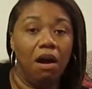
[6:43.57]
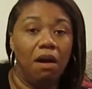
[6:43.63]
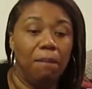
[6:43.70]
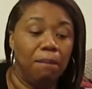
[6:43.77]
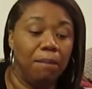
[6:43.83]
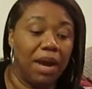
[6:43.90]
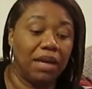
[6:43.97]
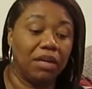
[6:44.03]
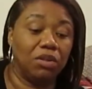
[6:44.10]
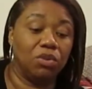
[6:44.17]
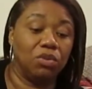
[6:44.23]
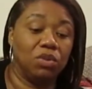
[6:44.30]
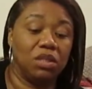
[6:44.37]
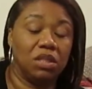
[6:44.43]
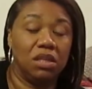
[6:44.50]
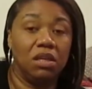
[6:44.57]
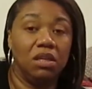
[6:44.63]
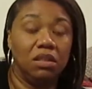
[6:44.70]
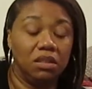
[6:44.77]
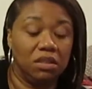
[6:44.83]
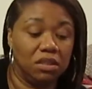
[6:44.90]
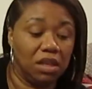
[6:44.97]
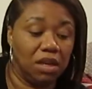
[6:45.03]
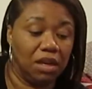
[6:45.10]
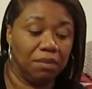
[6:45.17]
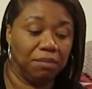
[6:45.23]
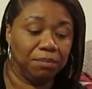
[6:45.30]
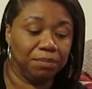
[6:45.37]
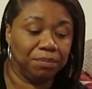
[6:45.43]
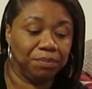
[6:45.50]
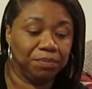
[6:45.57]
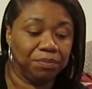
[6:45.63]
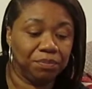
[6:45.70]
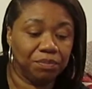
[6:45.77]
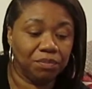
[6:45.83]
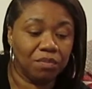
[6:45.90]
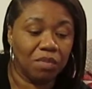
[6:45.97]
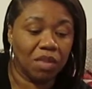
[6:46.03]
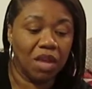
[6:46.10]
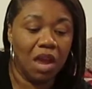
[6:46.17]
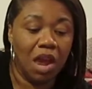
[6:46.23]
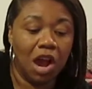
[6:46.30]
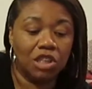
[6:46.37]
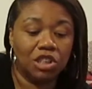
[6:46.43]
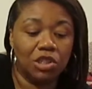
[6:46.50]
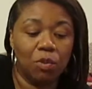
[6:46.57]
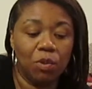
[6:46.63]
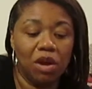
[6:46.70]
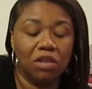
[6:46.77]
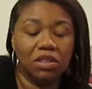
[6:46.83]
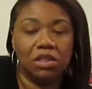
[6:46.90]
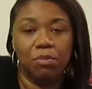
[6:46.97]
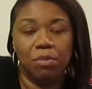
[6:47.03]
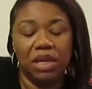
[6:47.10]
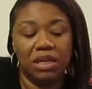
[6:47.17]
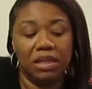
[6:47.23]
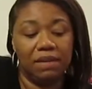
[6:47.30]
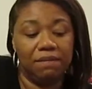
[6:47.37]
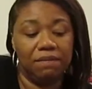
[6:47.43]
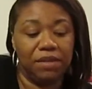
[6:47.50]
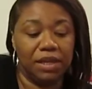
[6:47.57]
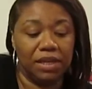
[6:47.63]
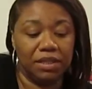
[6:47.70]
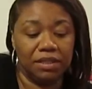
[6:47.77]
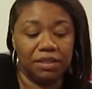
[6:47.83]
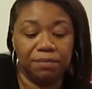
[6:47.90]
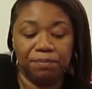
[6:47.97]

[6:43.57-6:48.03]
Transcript: Michael's son. So we're on Tamika and Vince.